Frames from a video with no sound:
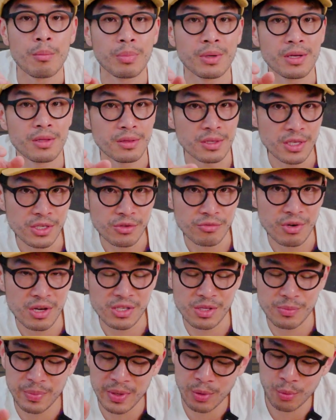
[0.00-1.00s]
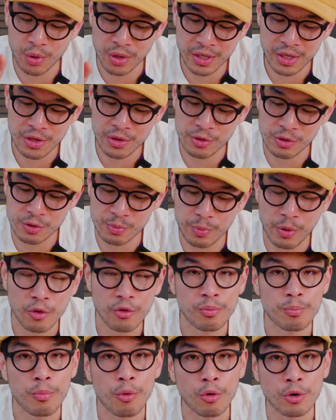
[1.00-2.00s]
but in this recipe we're going to use
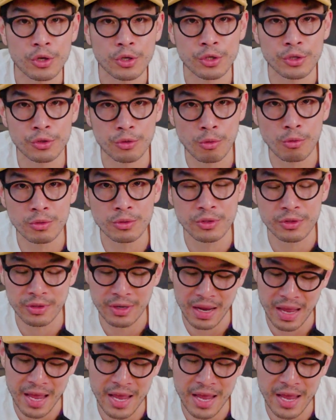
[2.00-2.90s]
both pork shoulder